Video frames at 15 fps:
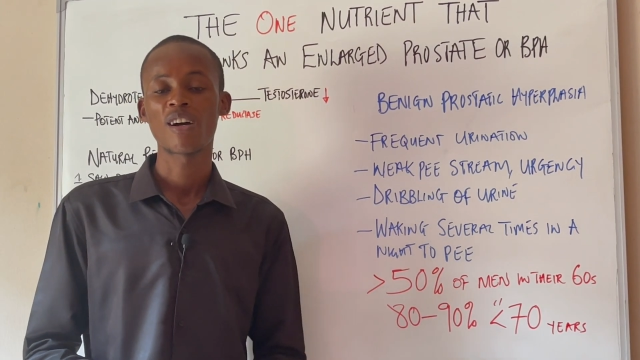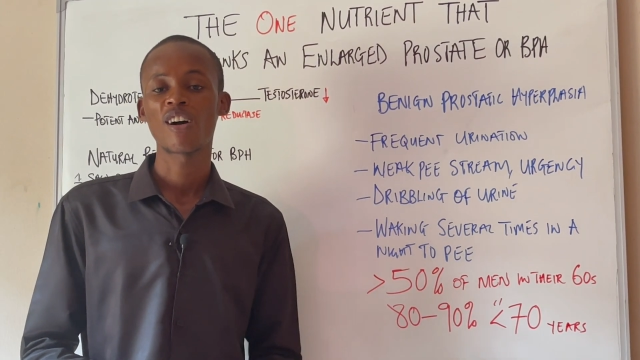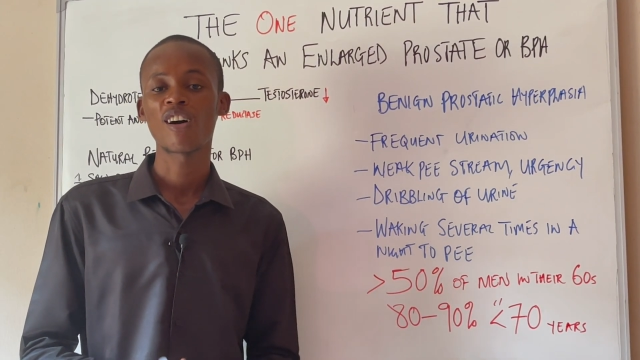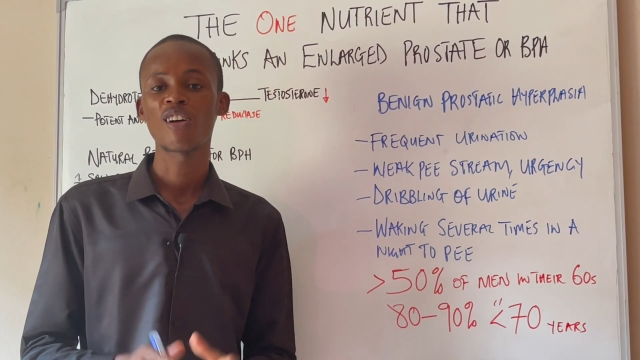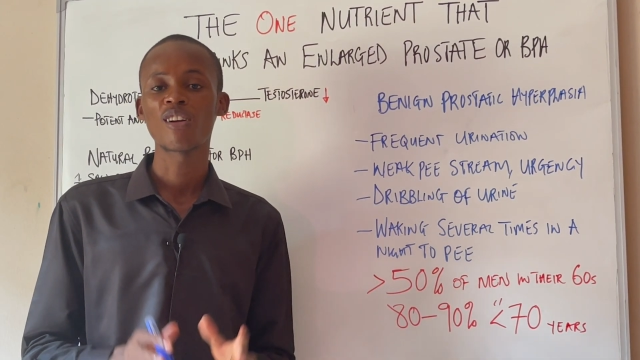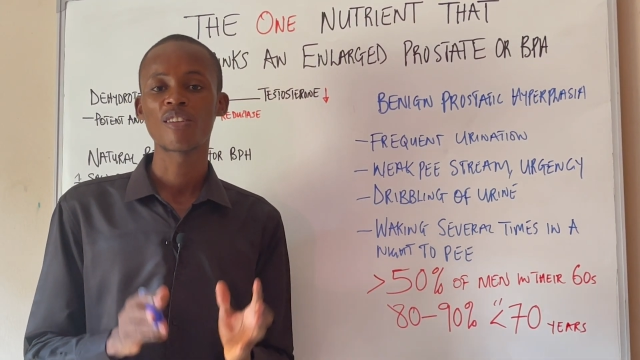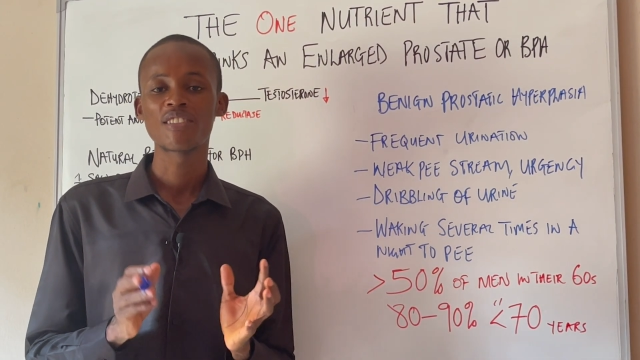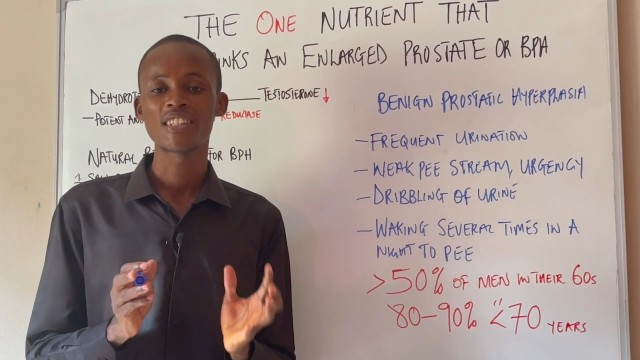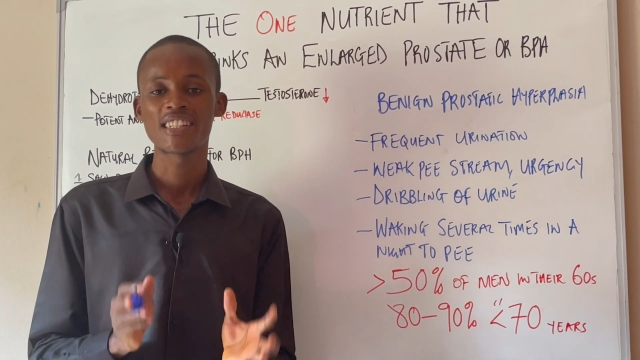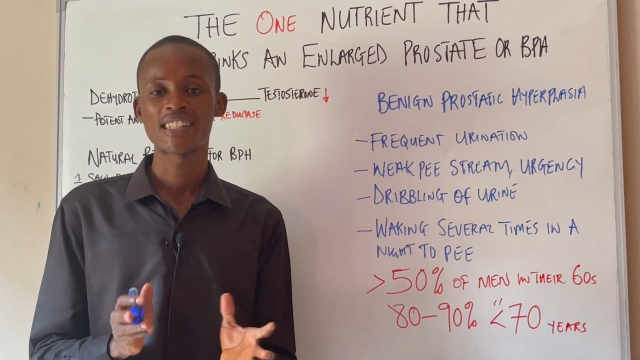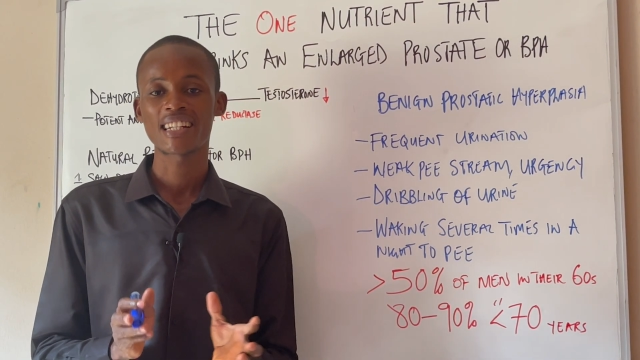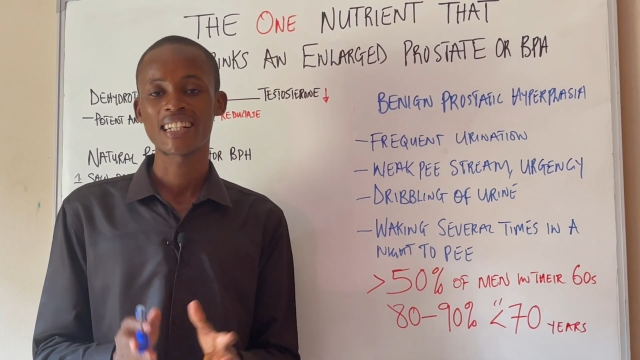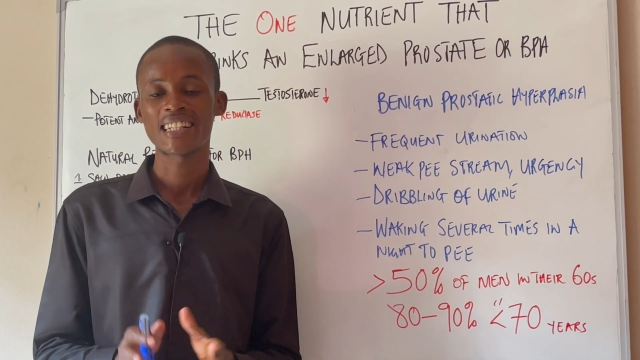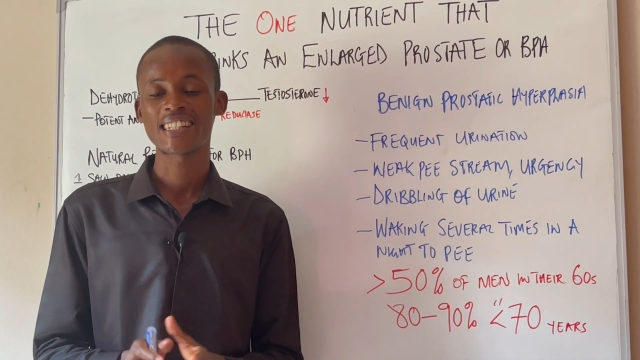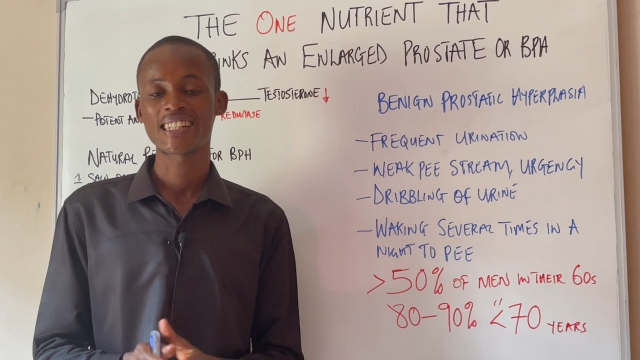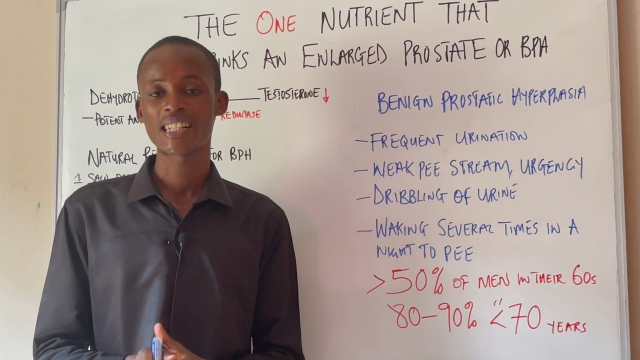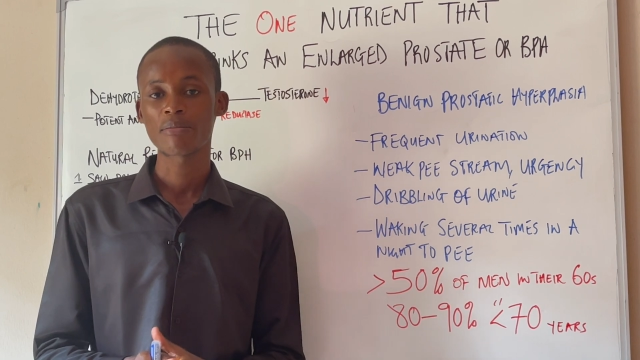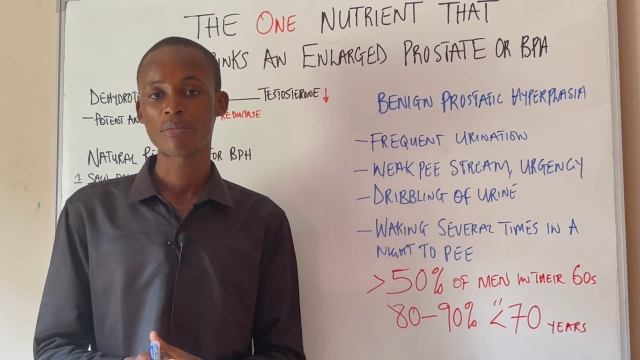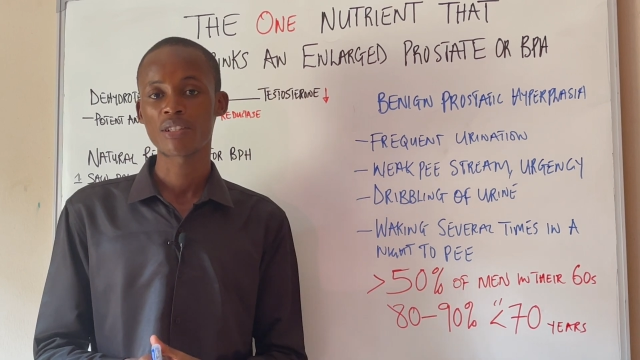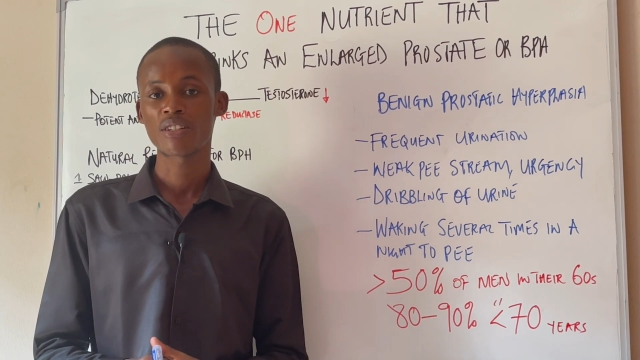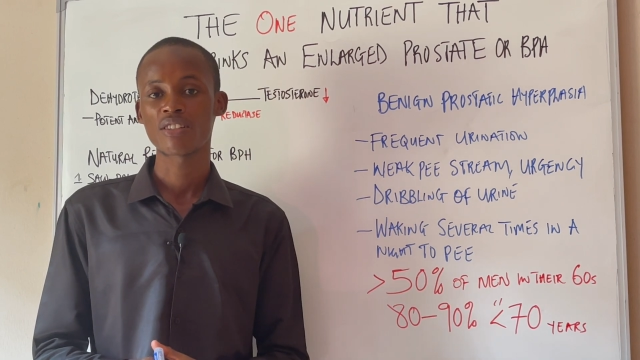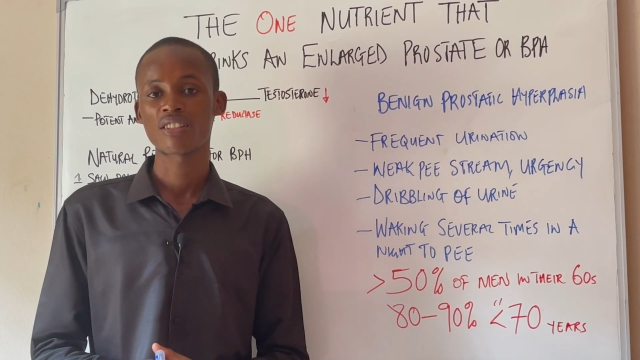All of these are the
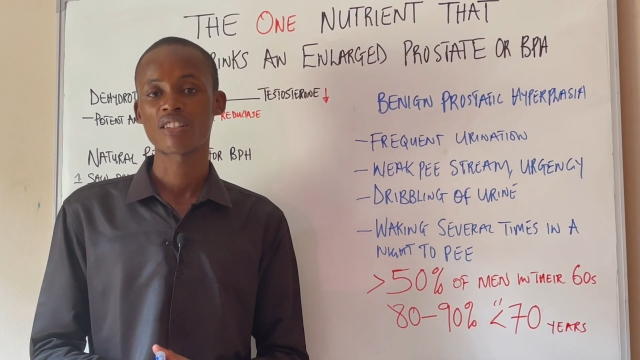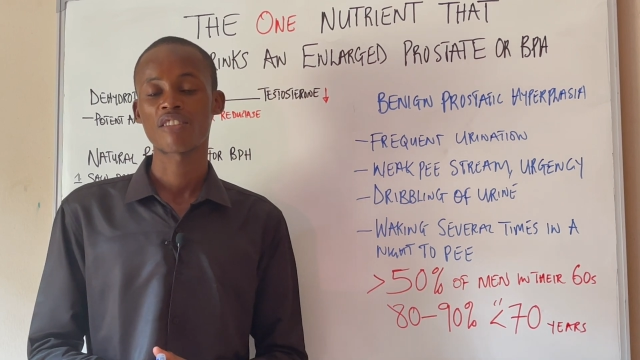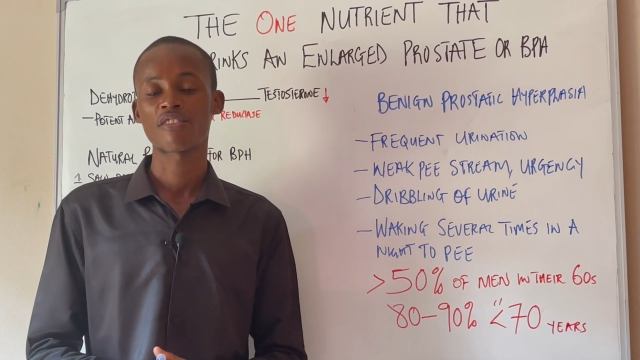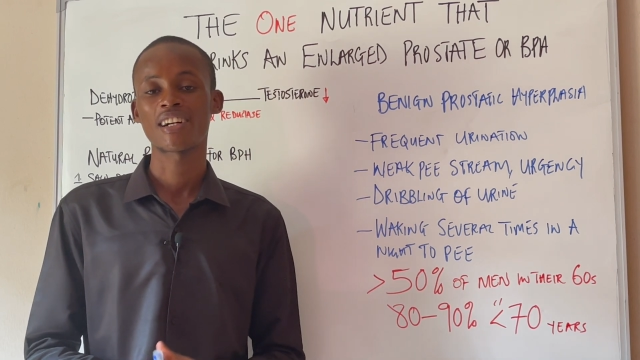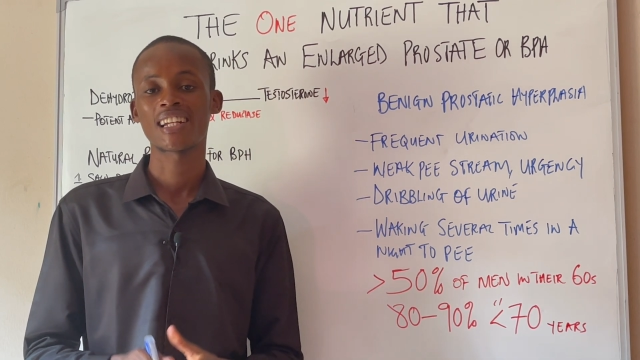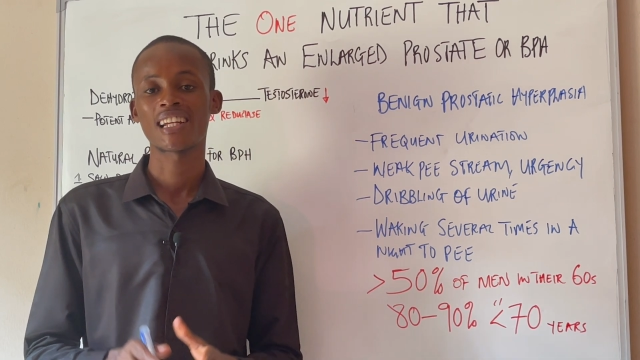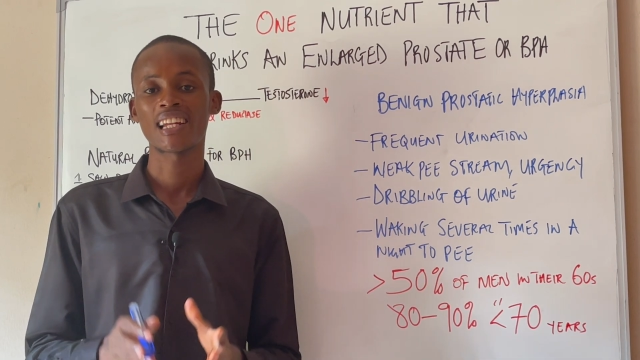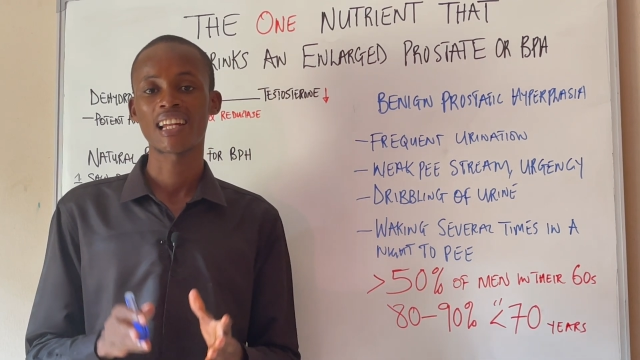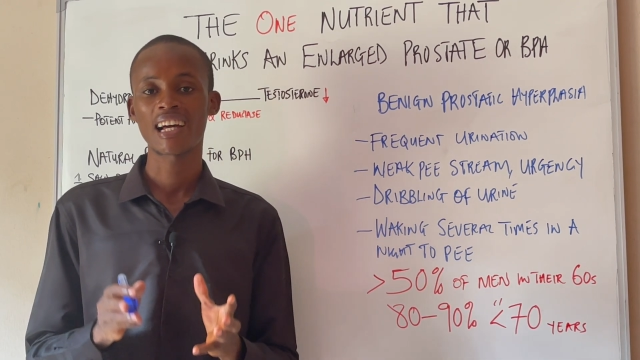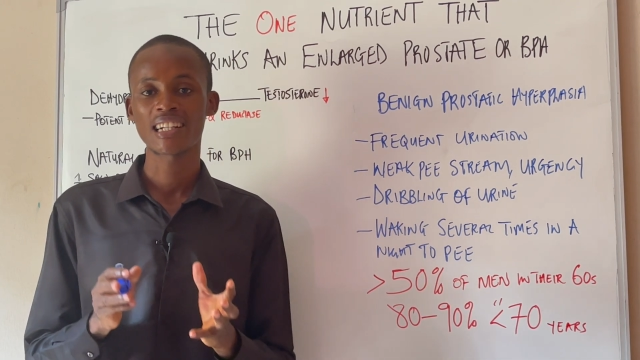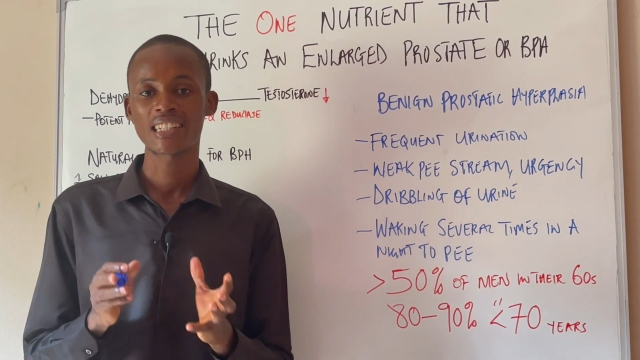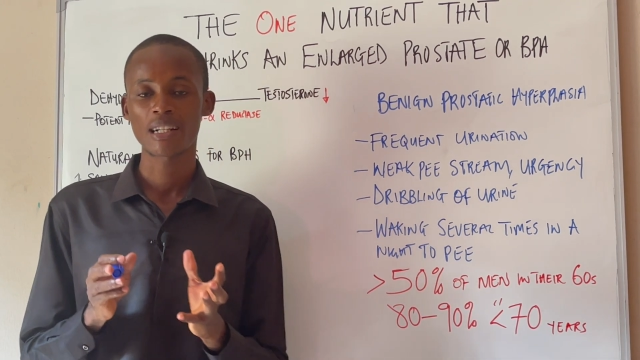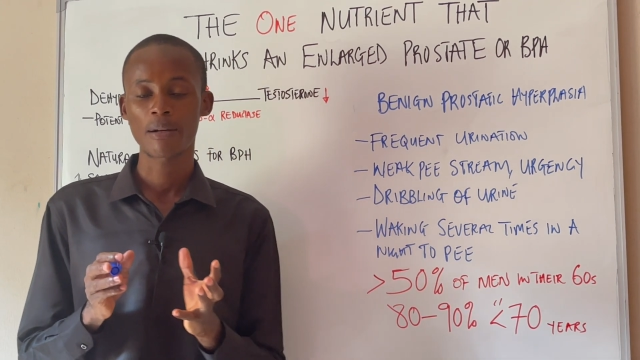symptoms of an enlarged